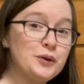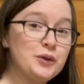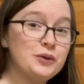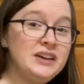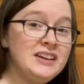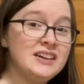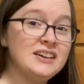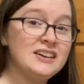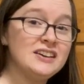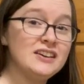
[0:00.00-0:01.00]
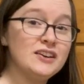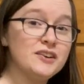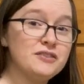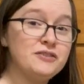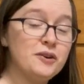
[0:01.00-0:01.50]
3,
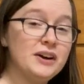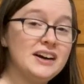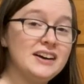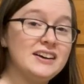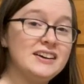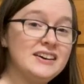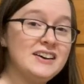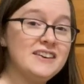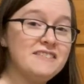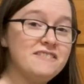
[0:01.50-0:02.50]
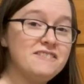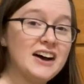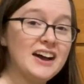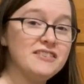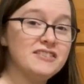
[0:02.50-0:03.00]
4, 5,
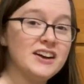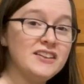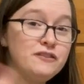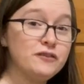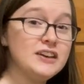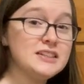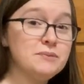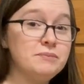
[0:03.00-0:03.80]
and then freeze them.